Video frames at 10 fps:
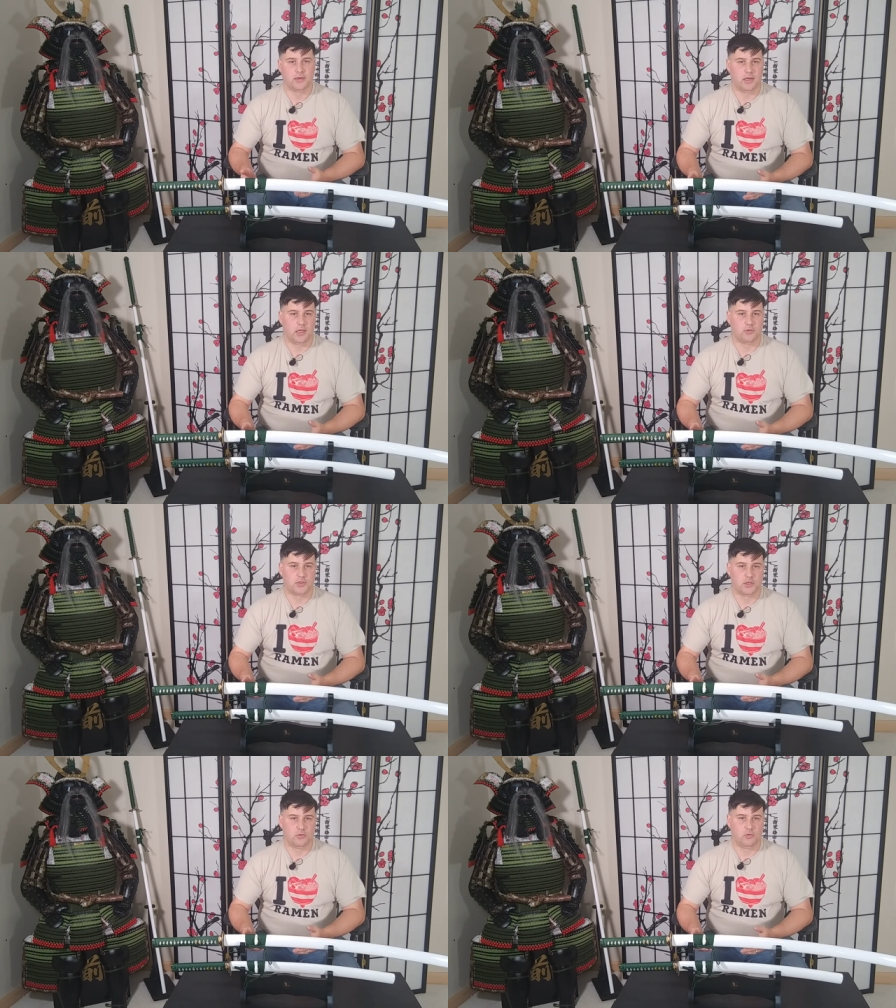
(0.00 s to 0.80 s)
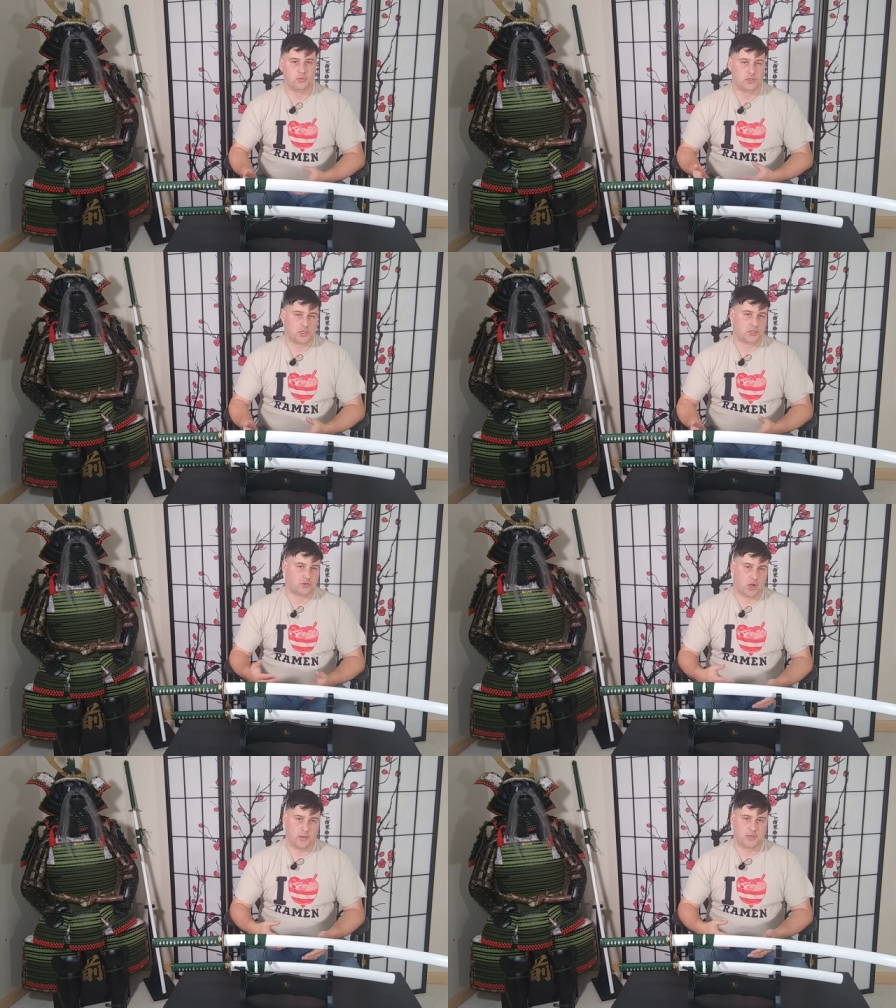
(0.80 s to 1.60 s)
Nioh 2 just
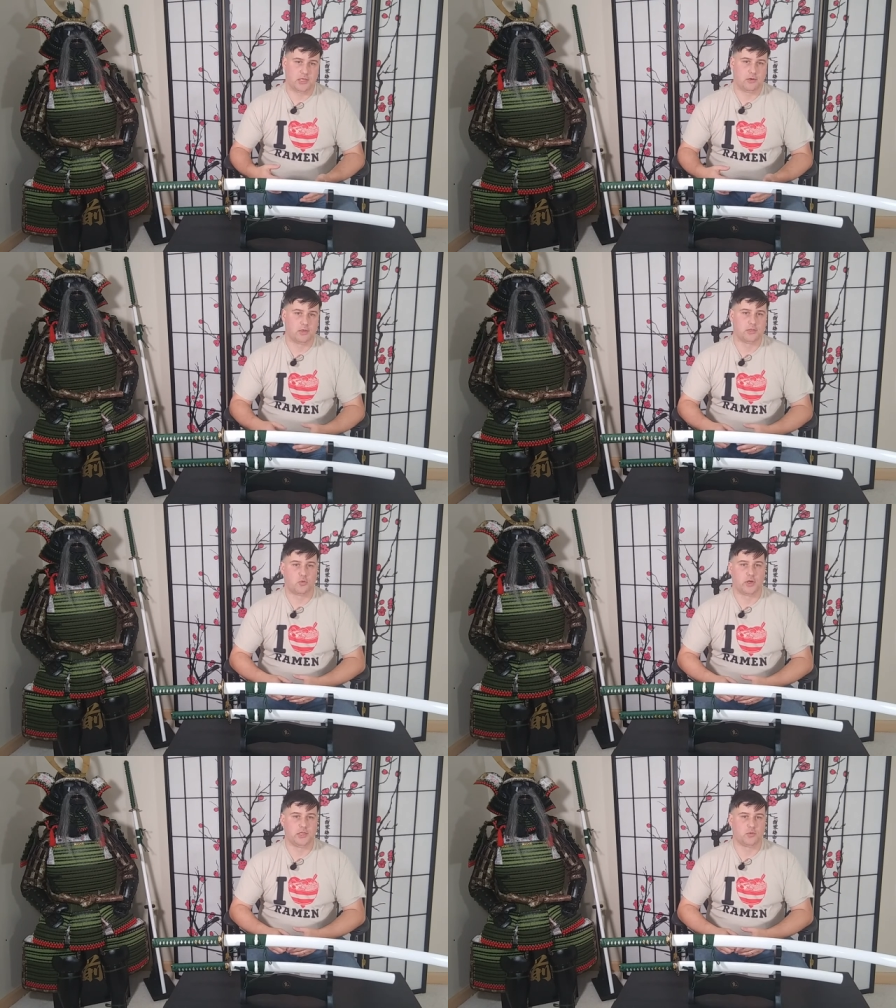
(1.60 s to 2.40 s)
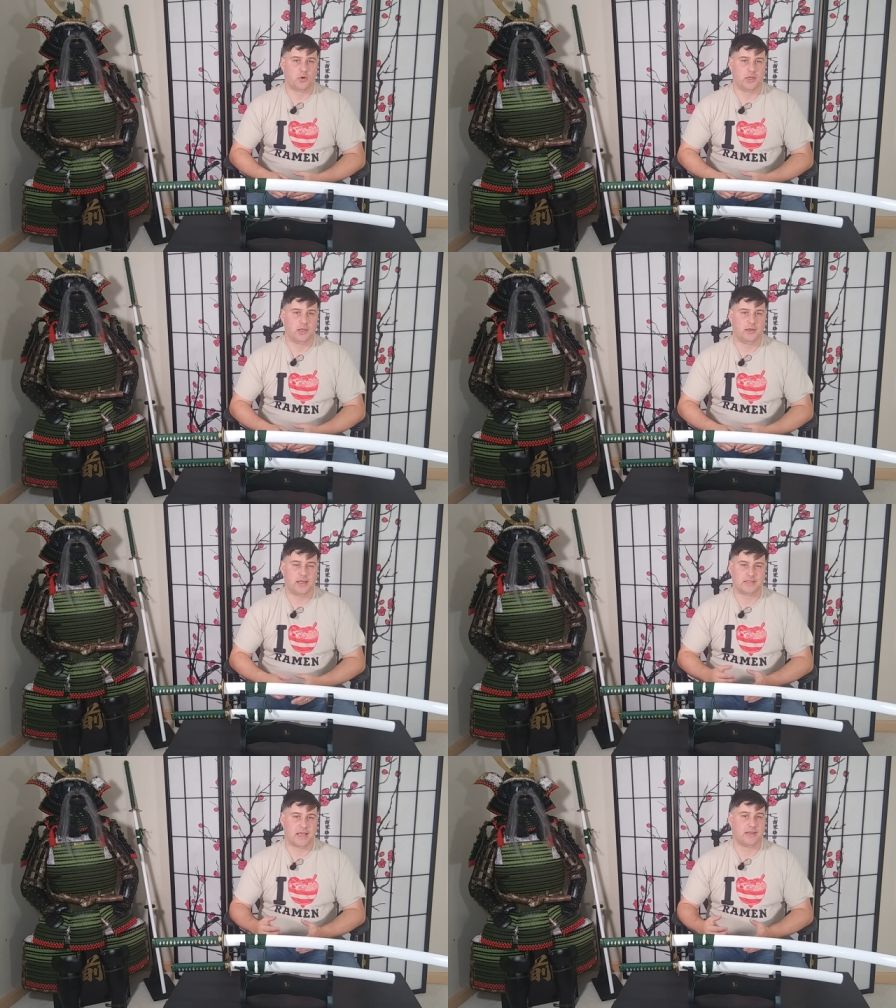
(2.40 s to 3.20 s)
dropped here in 2020,
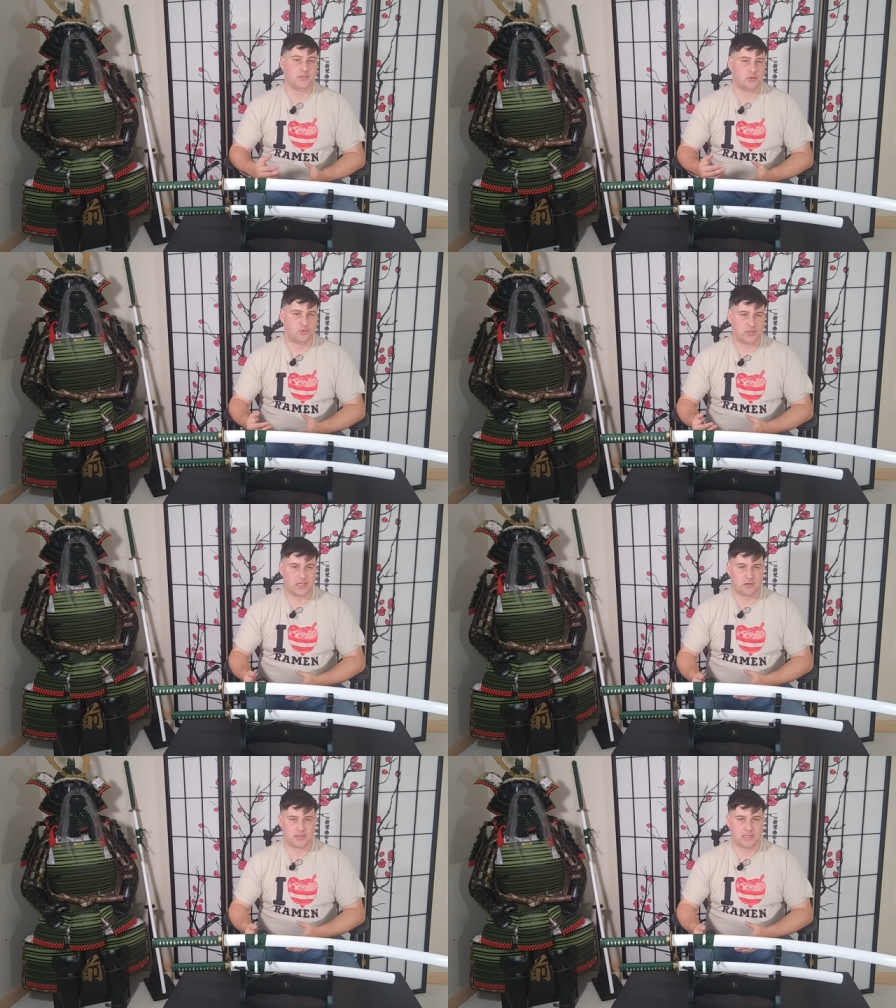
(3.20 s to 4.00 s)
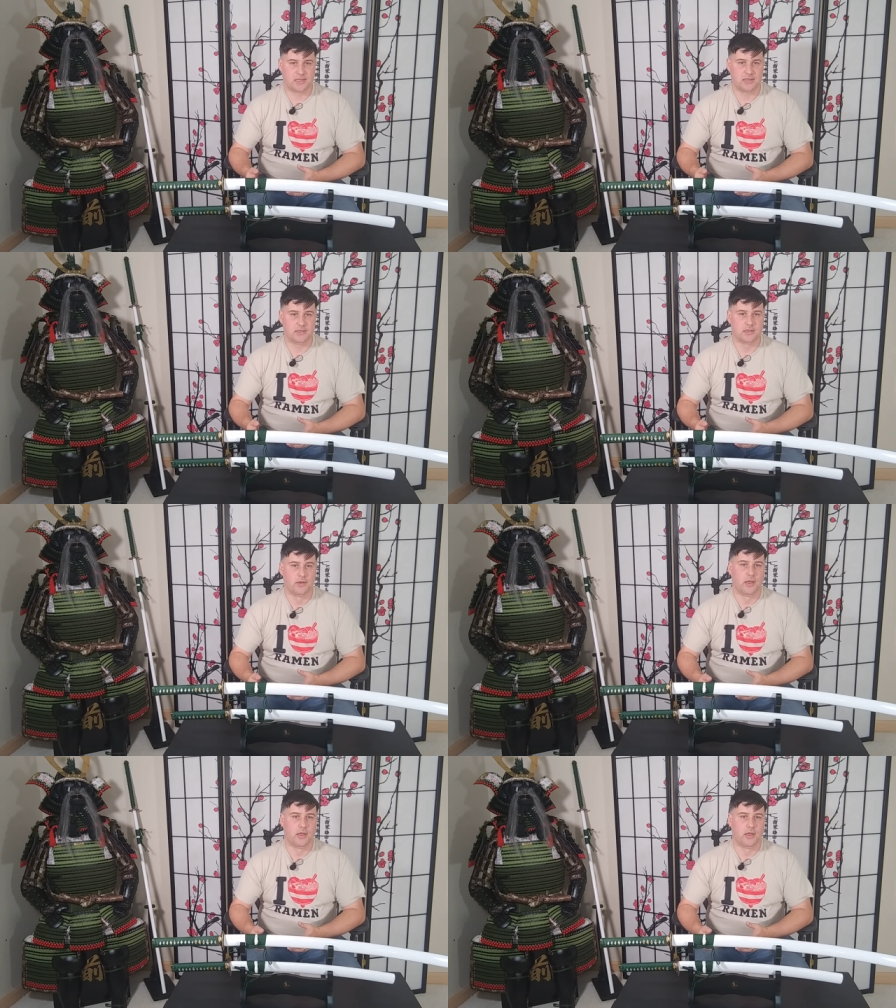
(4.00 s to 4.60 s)
has had two DLCs.